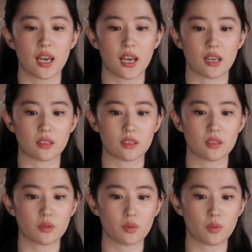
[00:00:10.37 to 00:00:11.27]
and
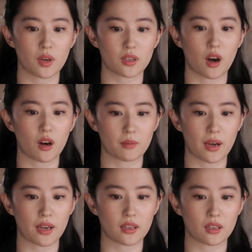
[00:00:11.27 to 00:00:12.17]
what are
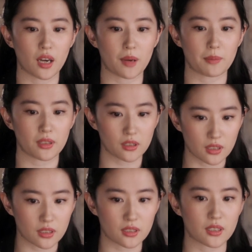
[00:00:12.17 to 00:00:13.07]
my
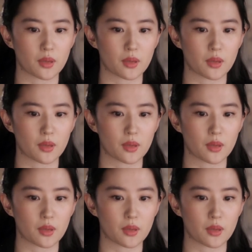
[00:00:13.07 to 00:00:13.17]
abilities.